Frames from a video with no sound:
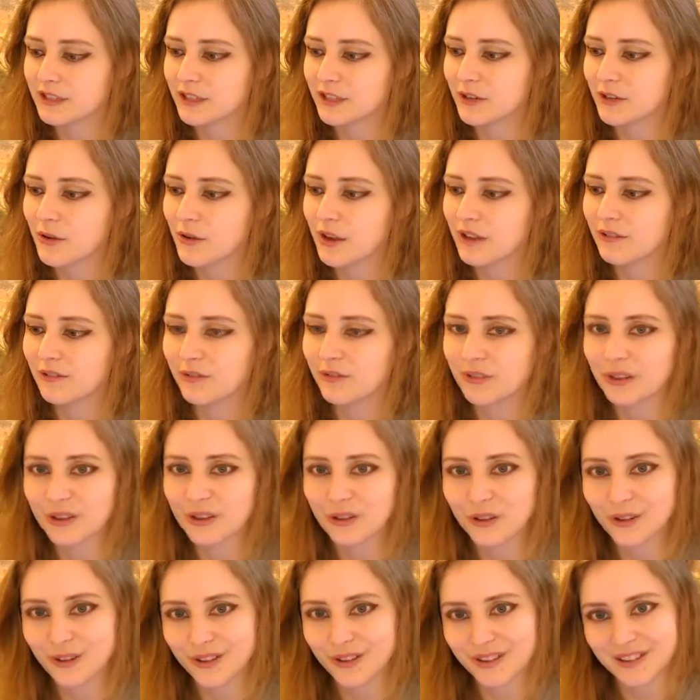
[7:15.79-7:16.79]
So I
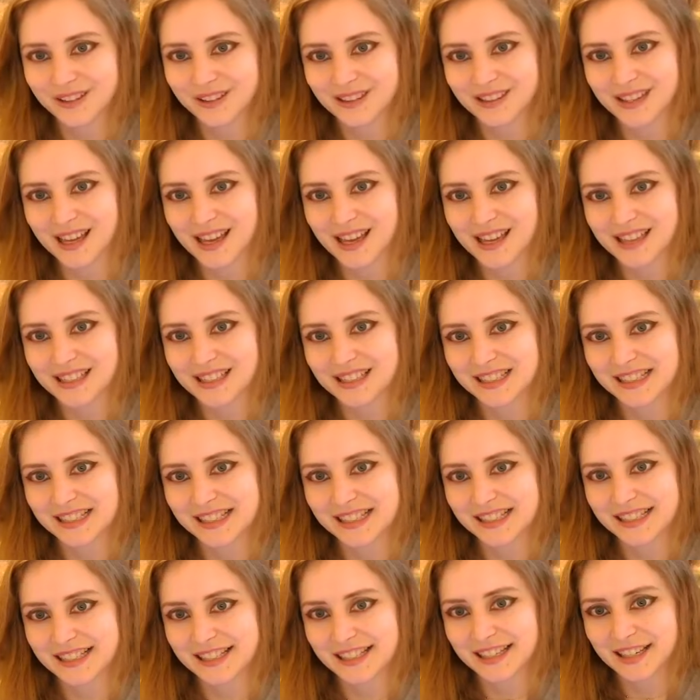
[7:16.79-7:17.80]
feel that
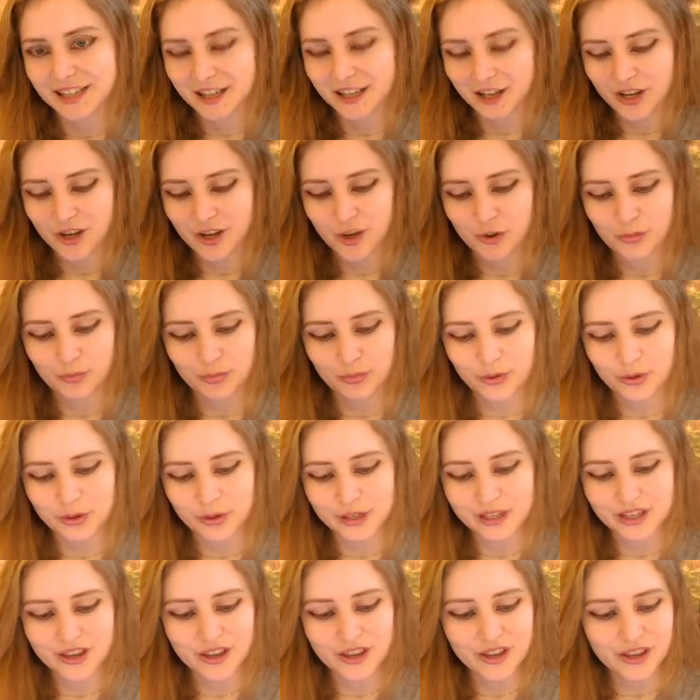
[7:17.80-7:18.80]
that's
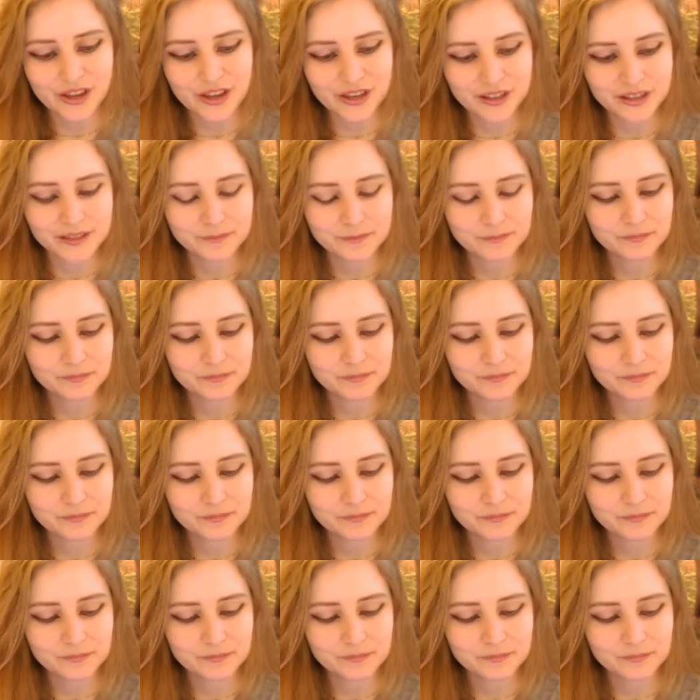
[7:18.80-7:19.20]
pretty good.